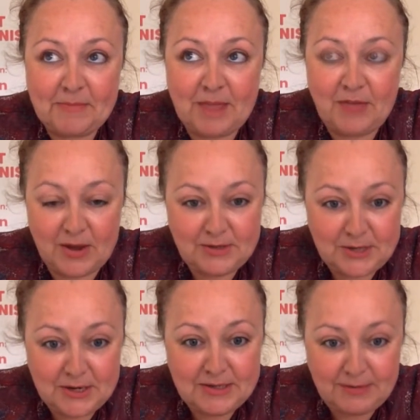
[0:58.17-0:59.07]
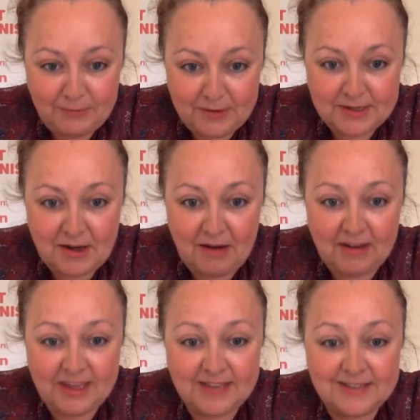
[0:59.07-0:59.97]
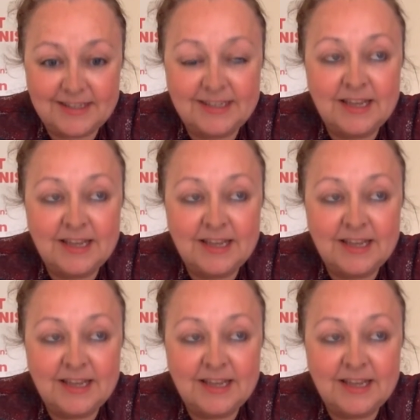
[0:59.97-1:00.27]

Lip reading: those two different kinds.